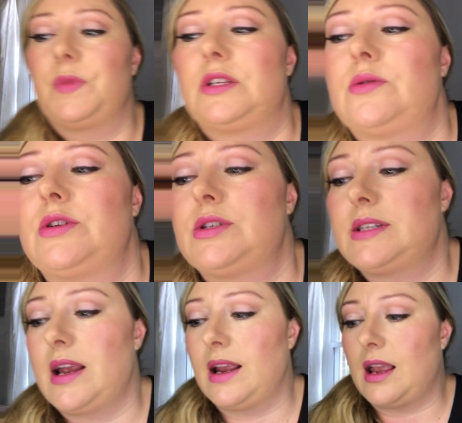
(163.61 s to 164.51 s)
So I'll
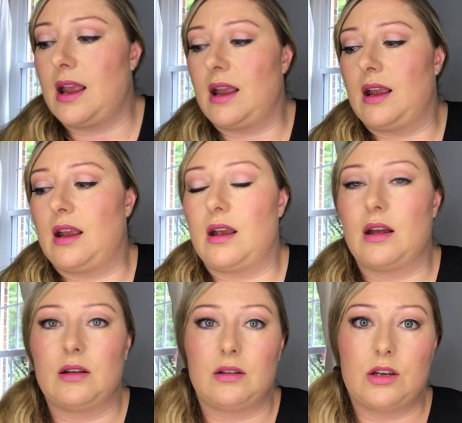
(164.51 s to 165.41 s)
just take a
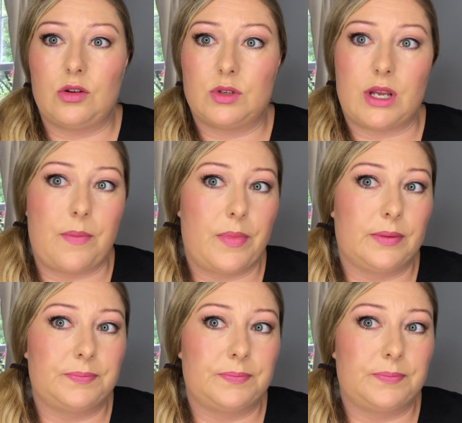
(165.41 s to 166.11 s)
Q-tip